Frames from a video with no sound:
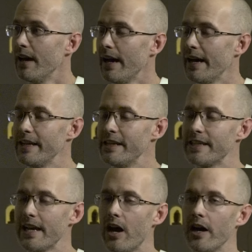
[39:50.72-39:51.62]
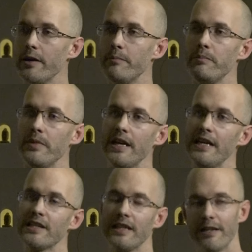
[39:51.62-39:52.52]
And uh, I
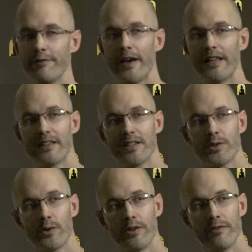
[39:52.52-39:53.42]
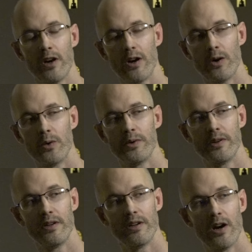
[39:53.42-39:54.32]
immediately felt this sort of oh
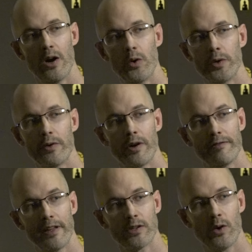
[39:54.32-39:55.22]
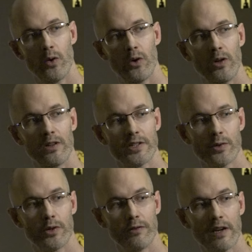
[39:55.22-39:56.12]
no, you know I felt all the
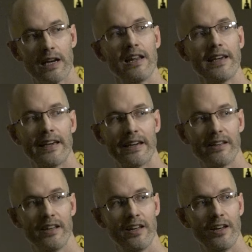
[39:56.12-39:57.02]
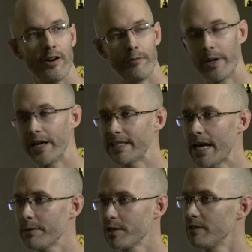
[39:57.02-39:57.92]
sort of clinging of my
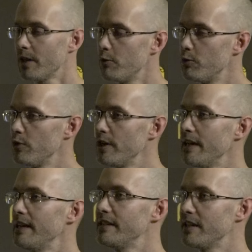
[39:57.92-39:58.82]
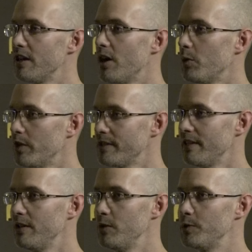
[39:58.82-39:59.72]
attachment. I really did not want
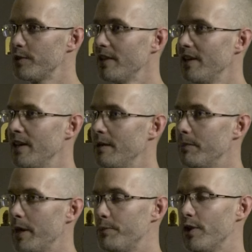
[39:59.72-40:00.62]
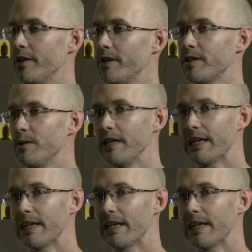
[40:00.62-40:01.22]
to lose my brother to the